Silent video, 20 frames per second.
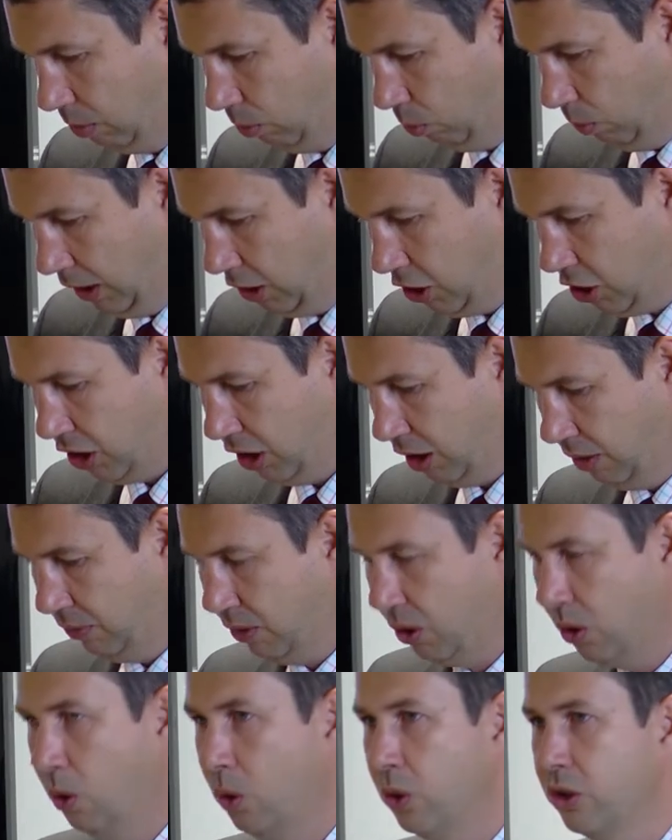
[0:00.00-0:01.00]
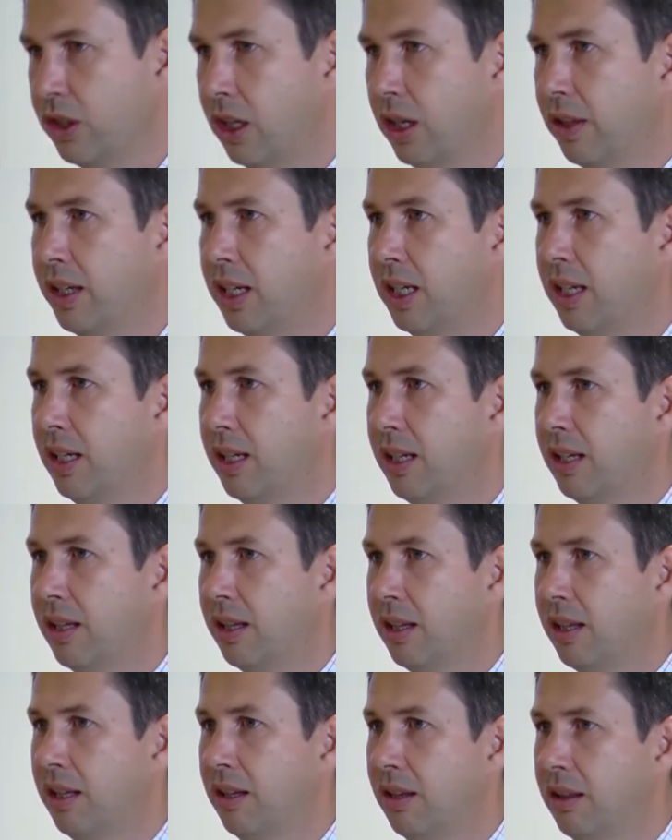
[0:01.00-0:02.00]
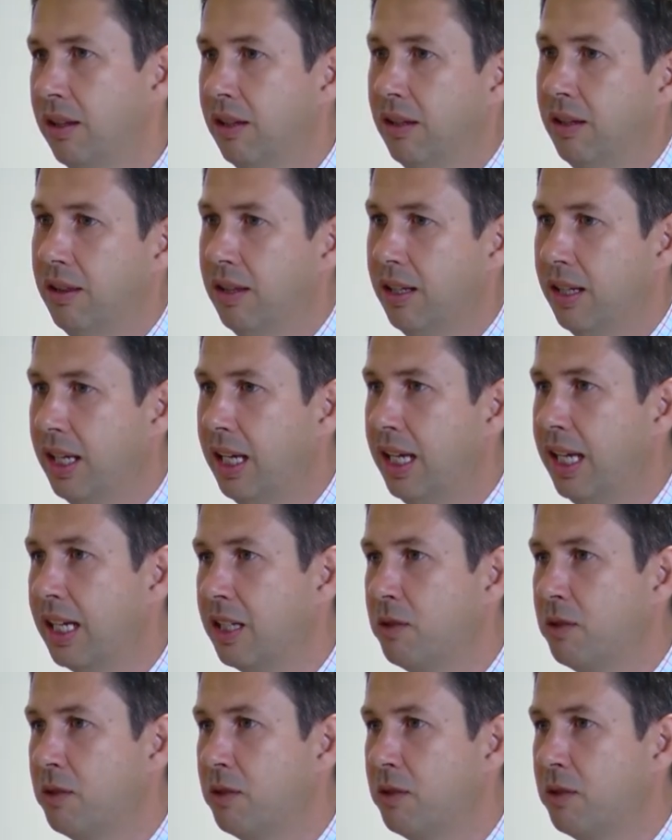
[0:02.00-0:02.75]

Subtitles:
which, of course, are the key